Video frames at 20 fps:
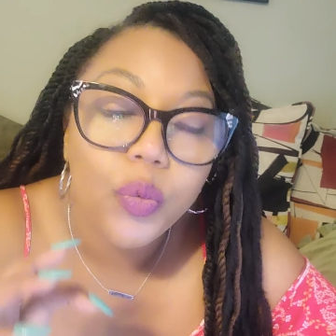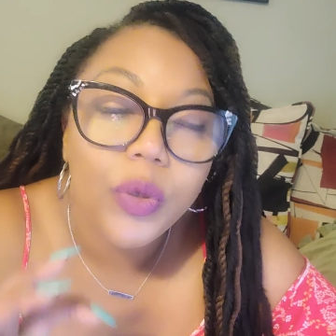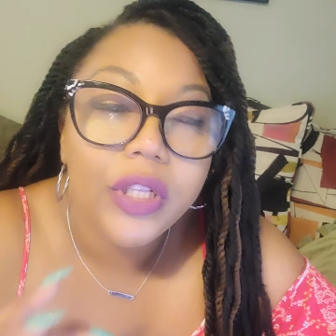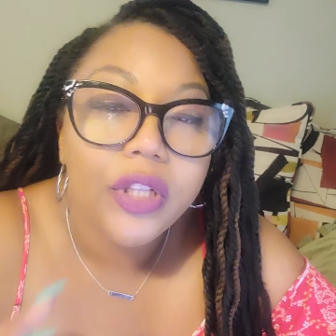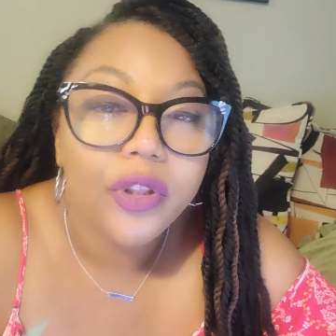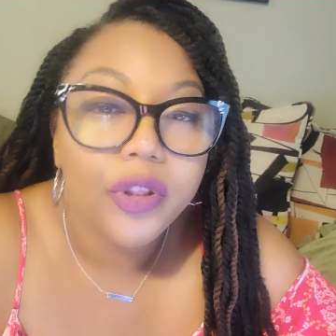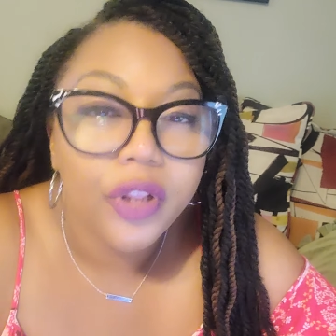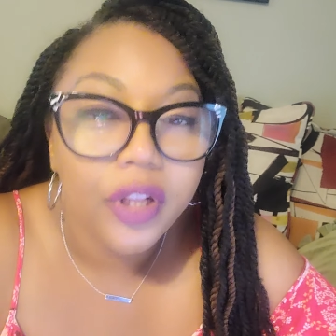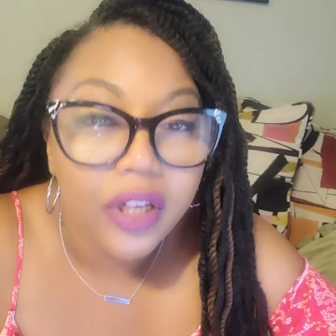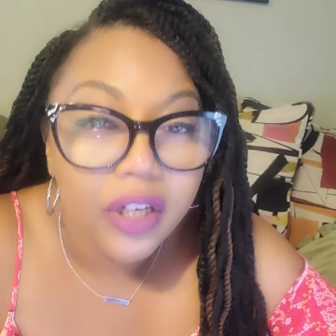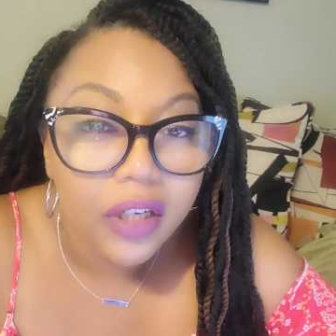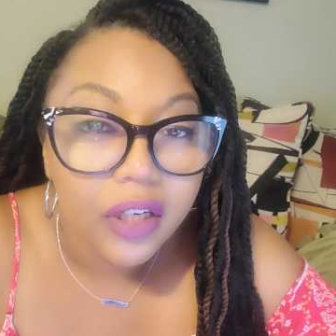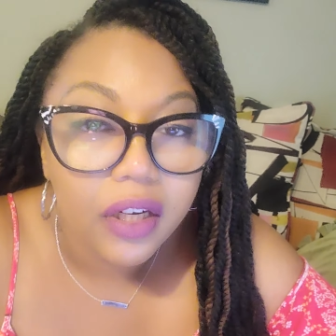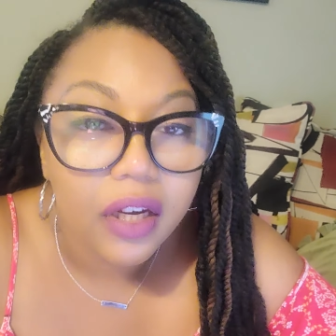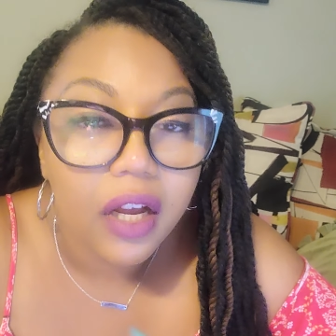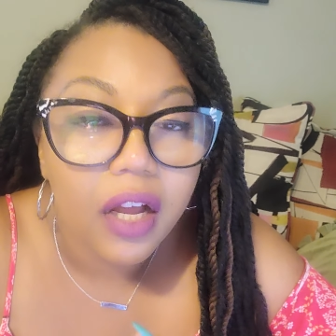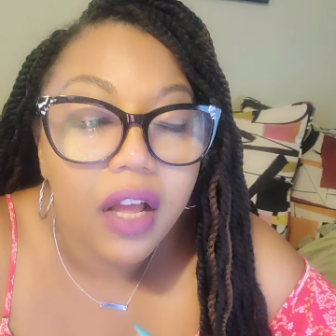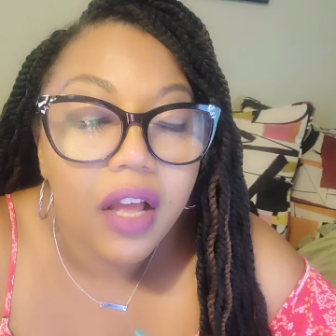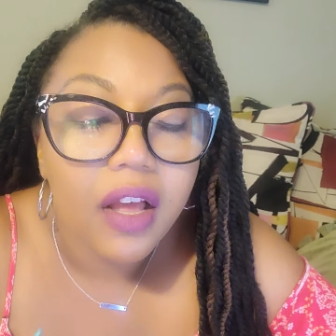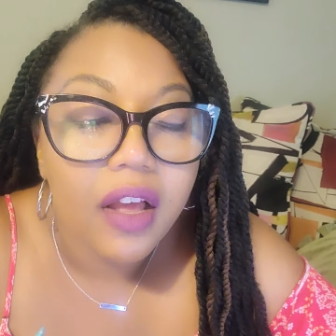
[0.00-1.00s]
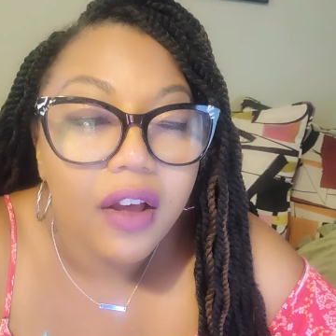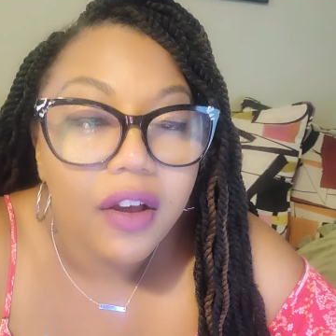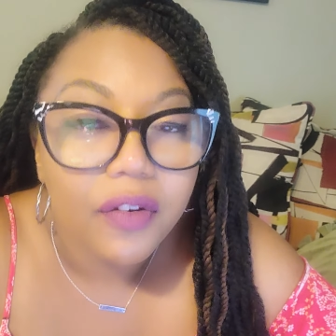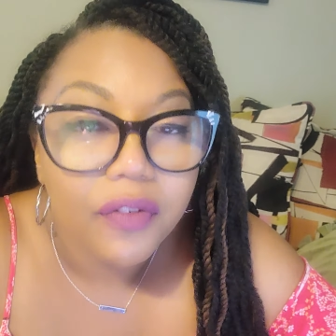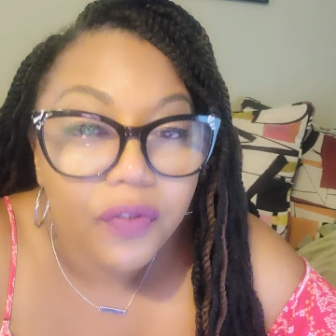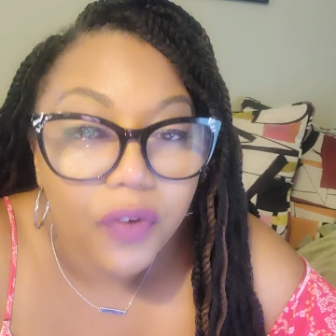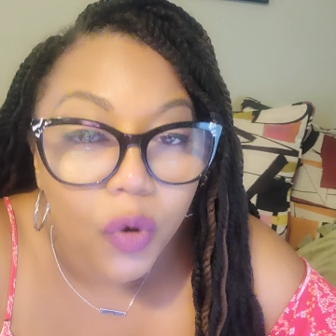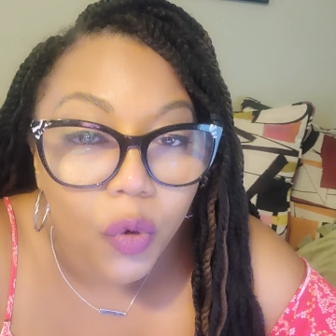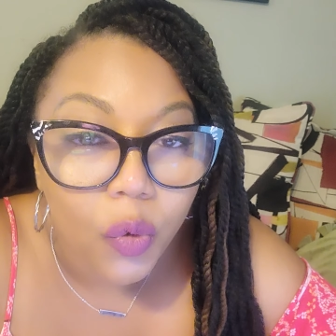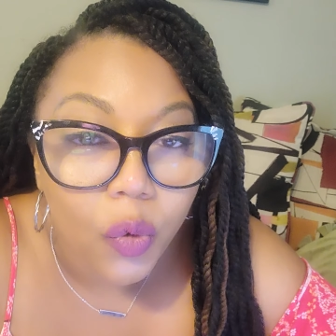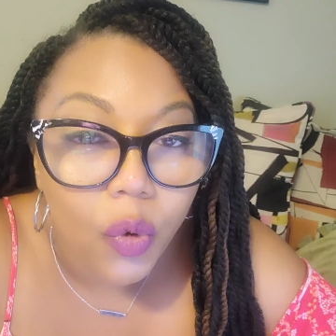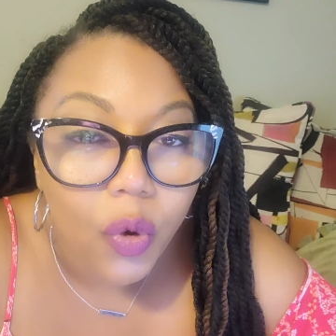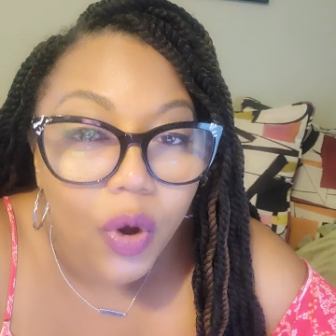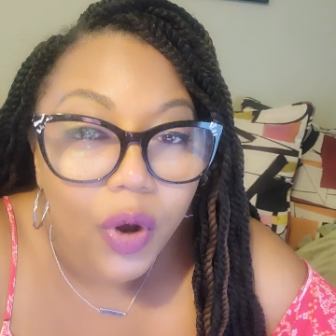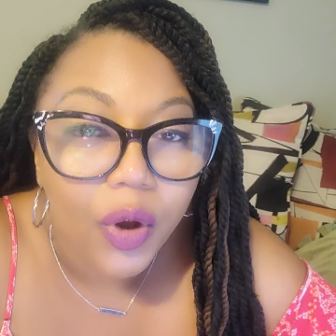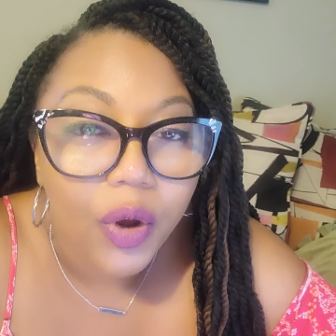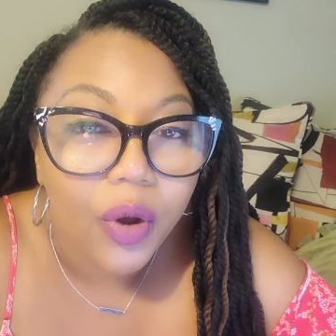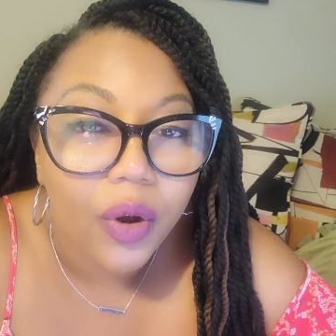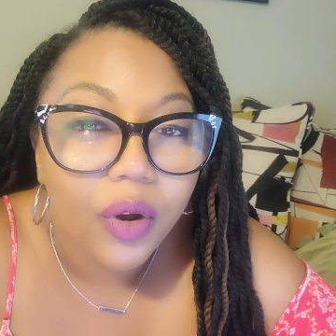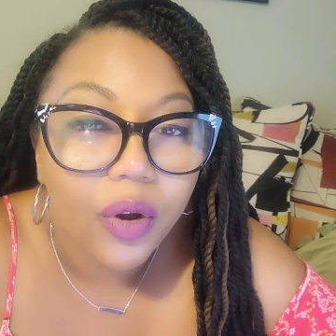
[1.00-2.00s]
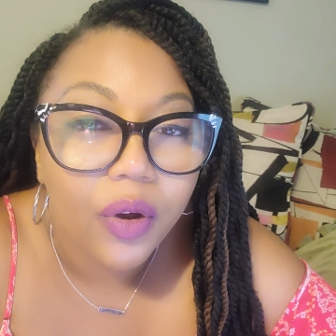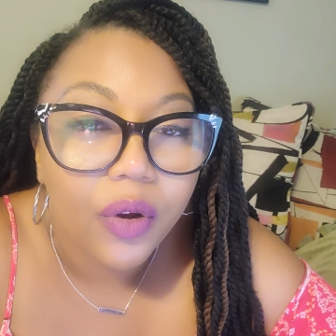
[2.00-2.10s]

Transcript: We look for